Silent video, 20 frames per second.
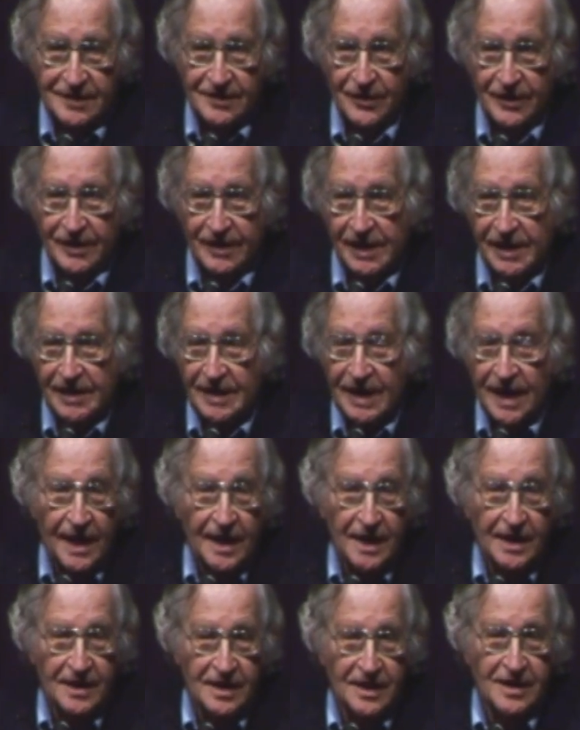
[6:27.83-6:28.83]
going like
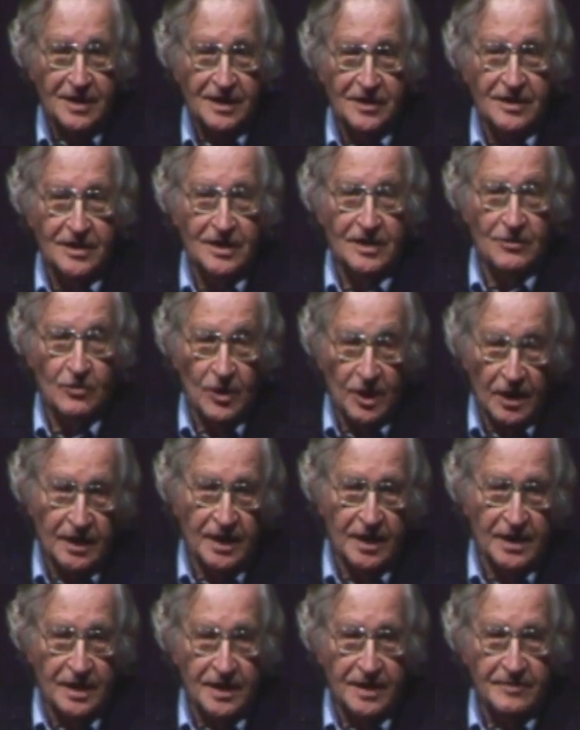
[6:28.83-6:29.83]
that. You got to
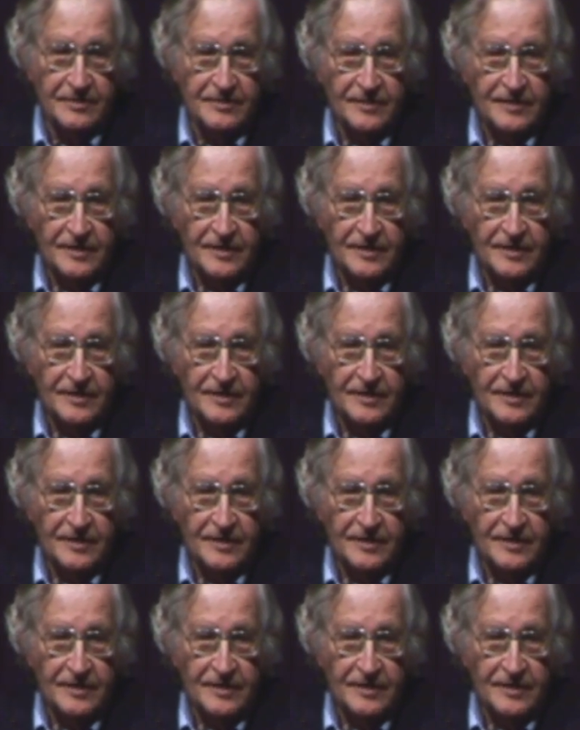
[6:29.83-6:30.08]
work on it.